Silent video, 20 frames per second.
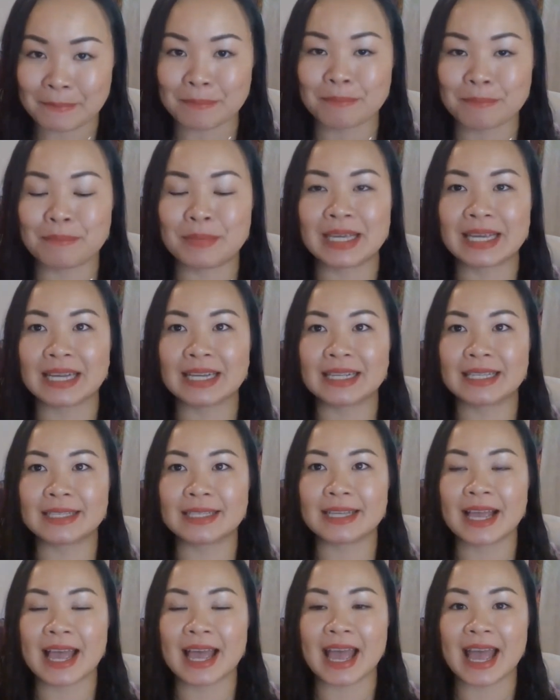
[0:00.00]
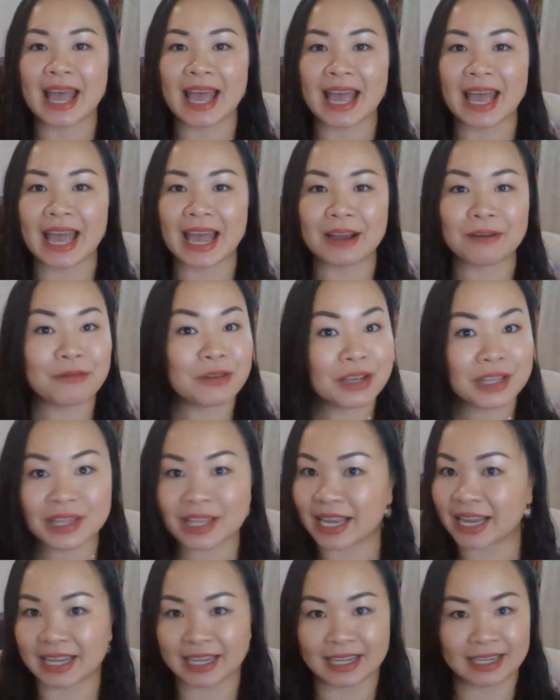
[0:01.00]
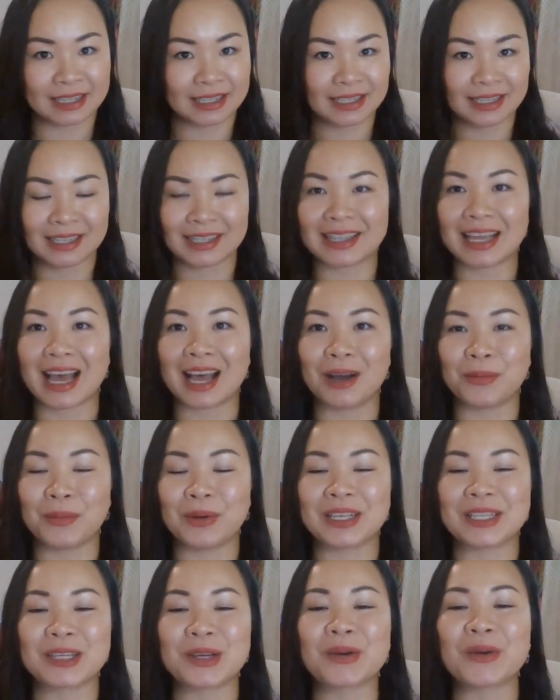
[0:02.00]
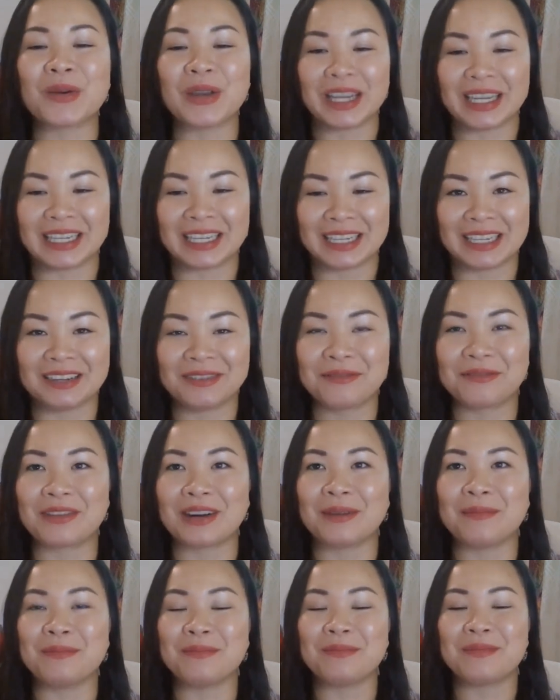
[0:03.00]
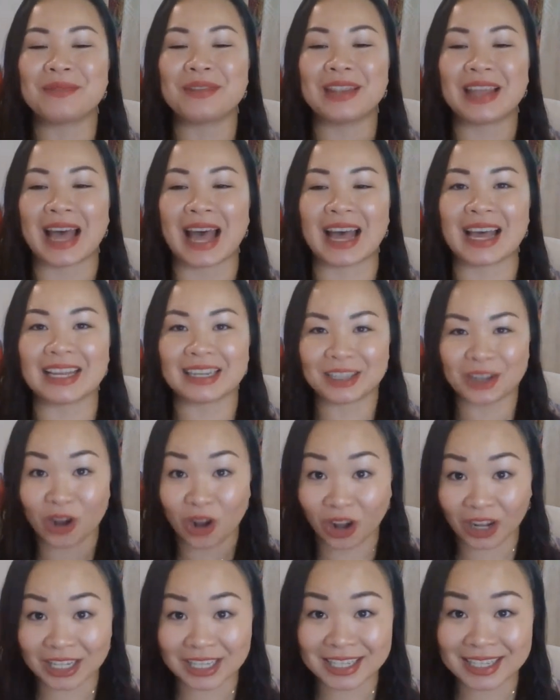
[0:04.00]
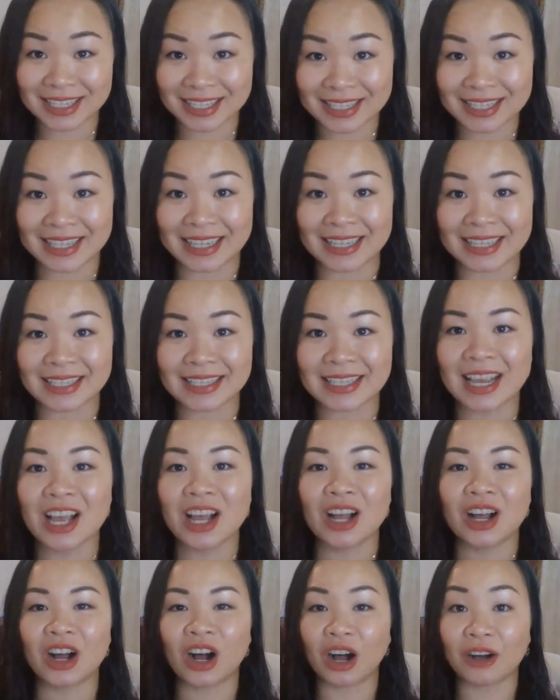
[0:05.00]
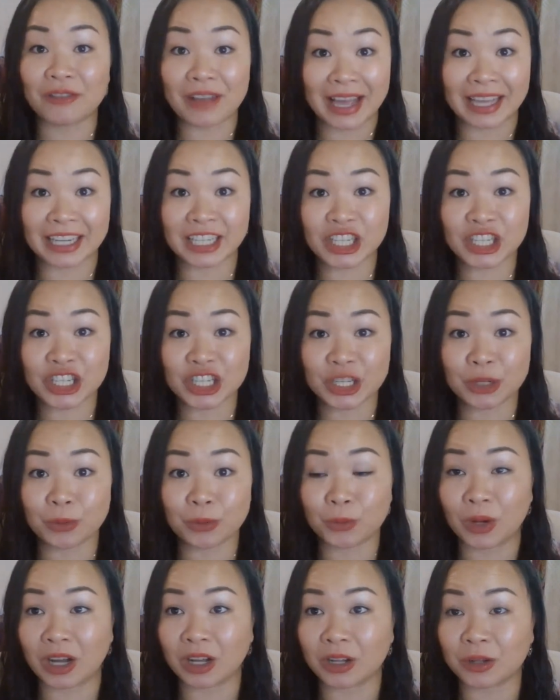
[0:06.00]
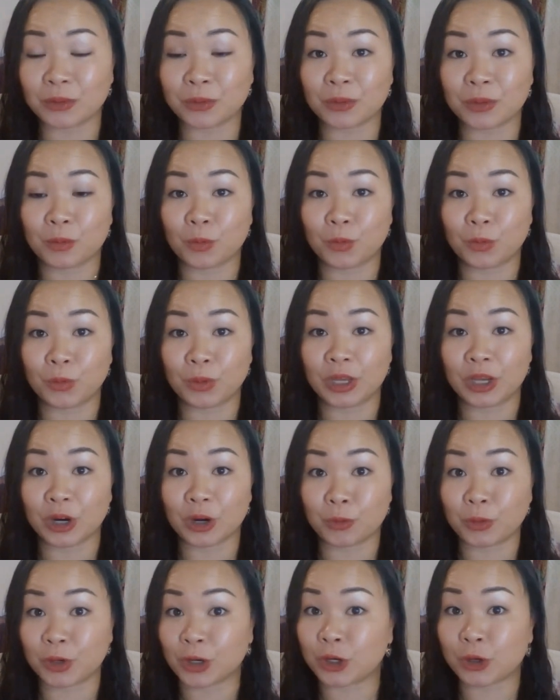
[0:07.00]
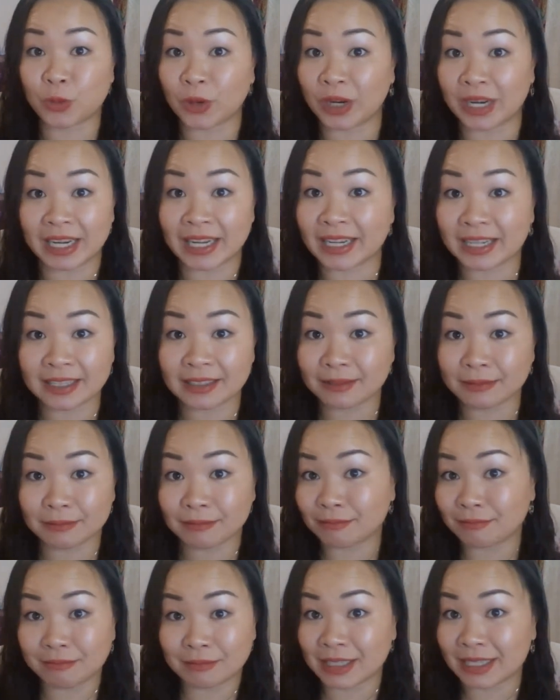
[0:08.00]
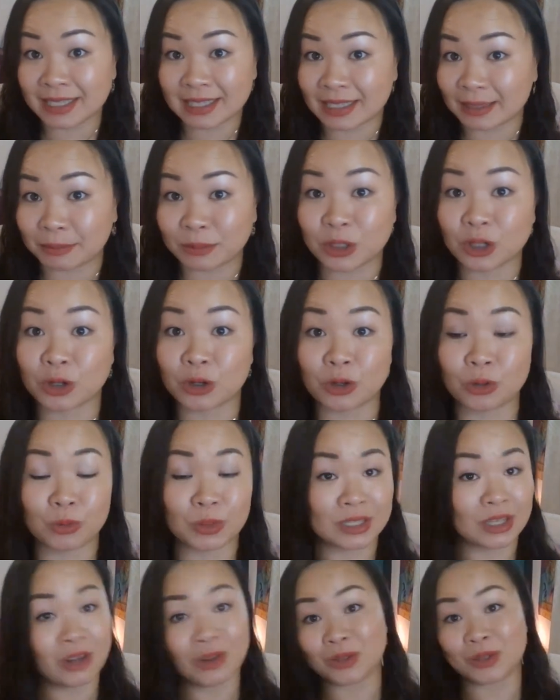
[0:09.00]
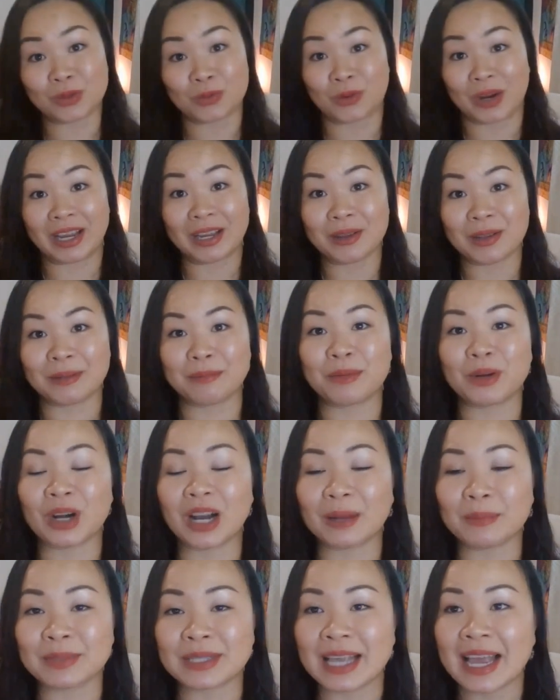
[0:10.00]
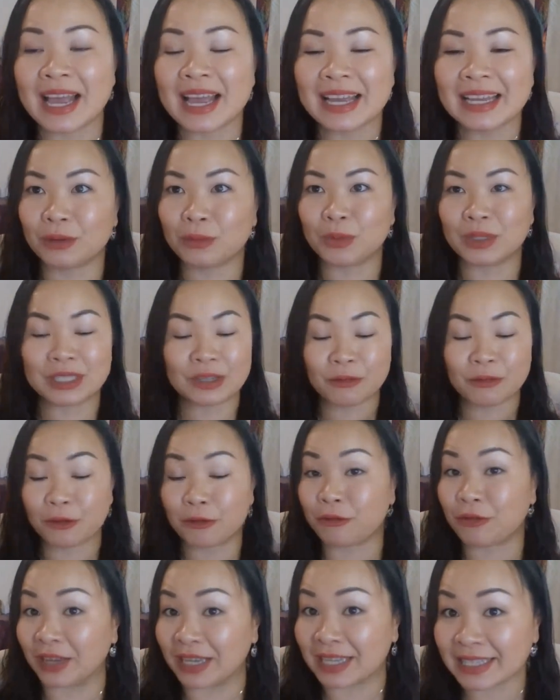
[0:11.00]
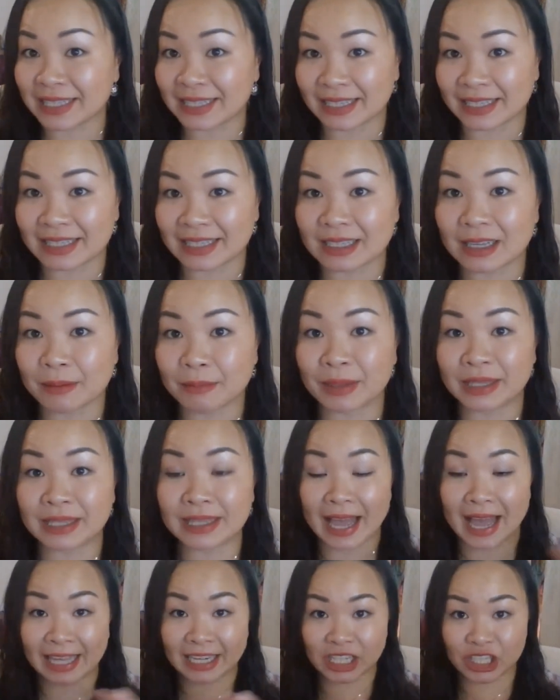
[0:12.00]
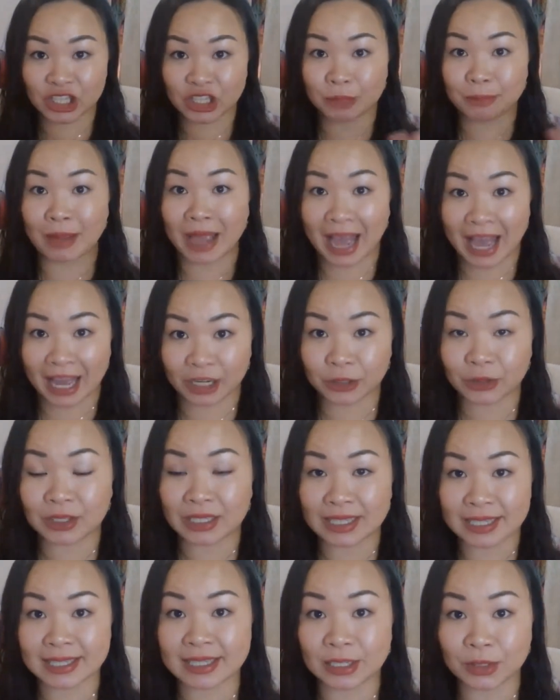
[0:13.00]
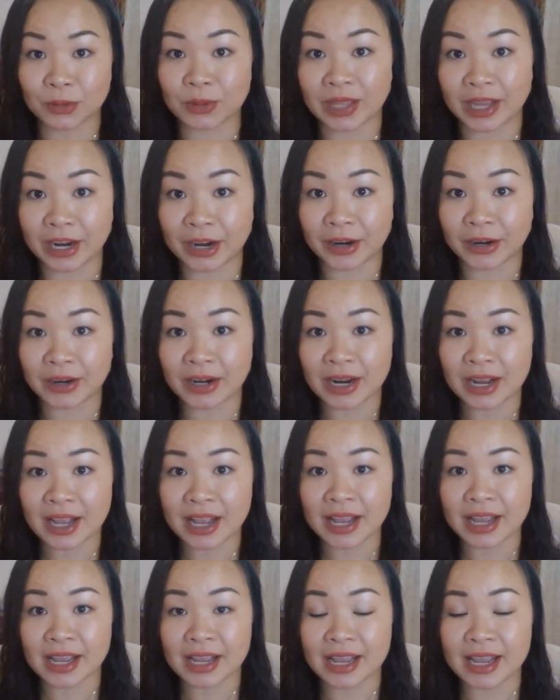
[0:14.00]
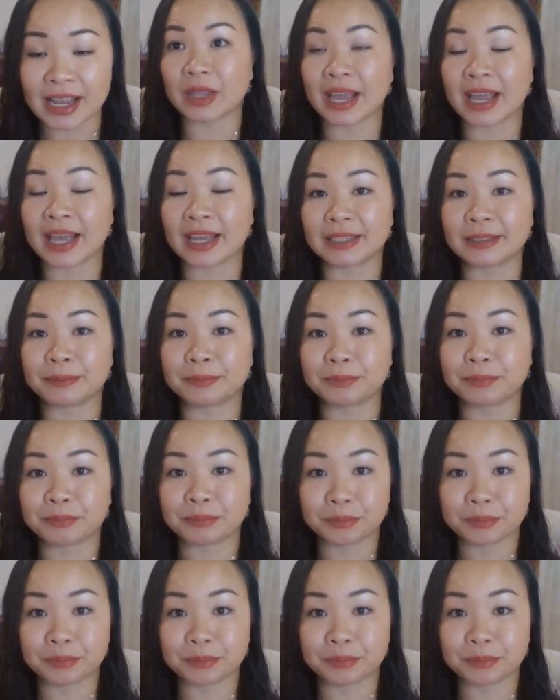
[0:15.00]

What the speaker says: because everything that was created from that consciousness of energy, well, we are recreating the similar results, right? And perhaps with different faces, but the energy pattern is still there. And